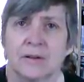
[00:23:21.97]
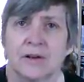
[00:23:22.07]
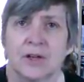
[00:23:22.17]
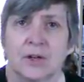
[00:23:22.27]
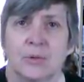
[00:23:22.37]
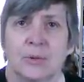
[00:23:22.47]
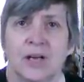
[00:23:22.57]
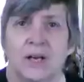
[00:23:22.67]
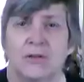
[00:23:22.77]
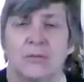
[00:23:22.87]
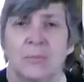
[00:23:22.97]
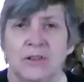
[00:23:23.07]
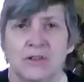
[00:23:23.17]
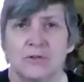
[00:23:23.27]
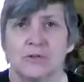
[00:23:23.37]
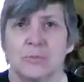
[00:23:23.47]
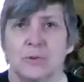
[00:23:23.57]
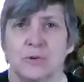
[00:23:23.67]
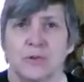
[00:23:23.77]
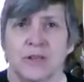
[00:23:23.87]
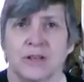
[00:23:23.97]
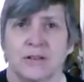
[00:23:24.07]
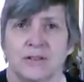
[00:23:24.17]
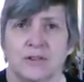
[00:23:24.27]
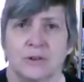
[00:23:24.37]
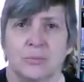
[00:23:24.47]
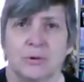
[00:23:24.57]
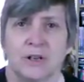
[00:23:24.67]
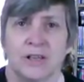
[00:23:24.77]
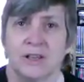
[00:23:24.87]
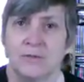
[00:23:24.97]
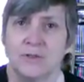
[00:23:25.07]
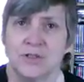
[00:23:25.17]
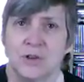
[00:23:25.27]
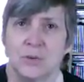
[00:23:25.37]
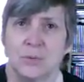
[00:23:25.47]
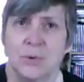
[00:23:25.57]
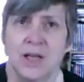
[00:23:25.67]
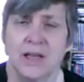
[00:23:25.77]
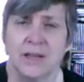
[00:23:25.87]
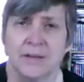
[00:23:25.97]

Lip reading: Are you aware of muscles moving as you breathe? If so, where?